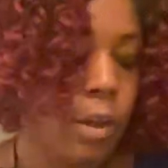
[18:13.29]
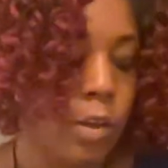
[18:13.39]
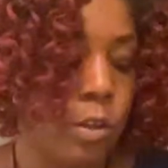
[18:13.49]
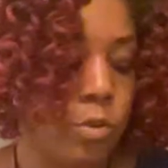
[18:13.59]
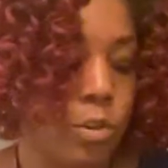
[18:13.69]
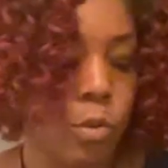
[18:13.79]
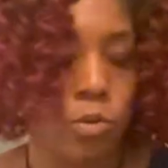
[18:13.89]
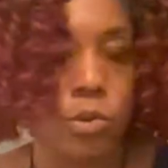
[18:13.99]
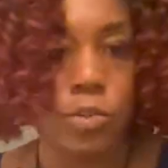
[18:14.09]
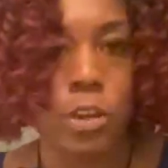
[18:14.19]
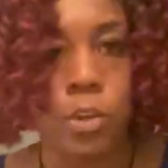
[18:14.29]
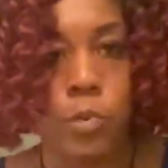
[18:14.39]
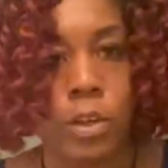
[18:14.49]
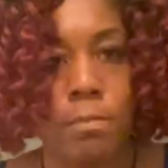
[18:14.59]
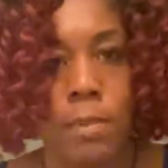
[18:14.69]
you know, told you that you
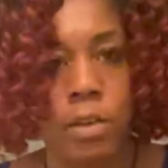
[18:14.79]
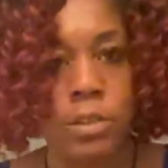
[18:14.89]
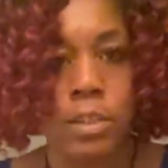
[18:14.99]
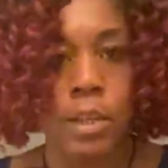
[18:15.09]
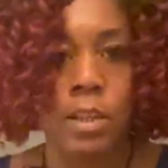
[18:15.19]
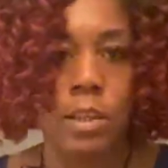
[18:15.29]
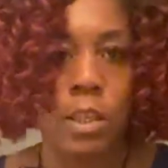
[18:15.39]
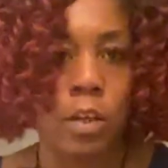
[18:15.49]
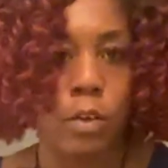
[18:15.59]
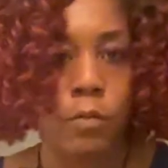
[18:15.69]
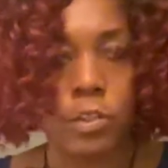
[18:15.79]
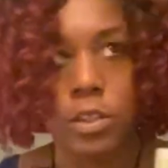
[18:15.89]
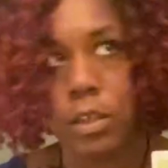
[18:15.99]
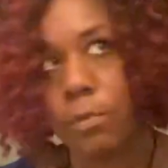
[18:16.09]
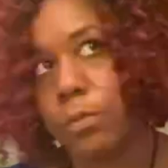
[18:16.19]
wouldn't amount to anything, or for
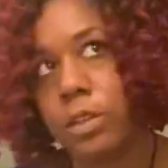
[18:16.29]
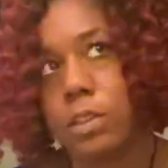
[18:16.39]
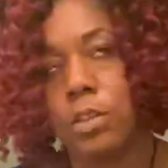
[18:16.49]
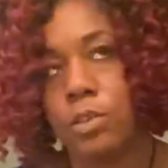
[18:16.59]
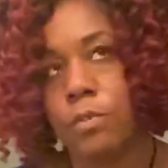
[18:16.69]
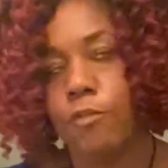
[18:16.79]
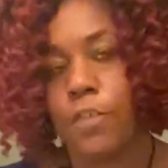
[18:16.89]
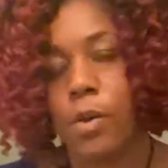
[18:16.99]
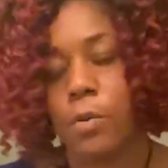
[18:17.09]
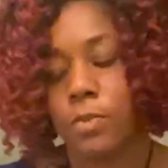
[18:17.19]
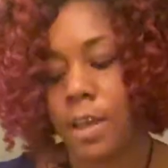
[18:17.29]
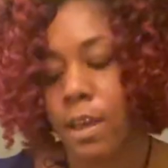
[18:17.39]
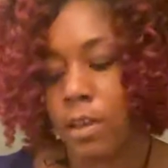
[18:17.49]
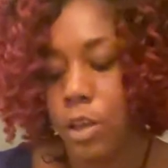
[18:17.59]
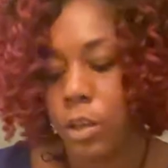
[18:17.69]
some reason you felt
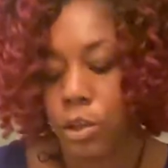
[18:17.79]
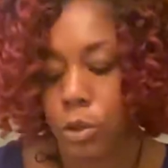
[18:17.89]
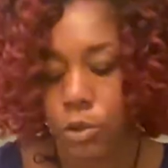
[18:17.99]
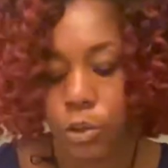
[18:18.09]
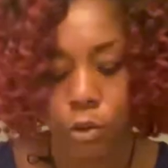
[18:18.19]
that, you know, your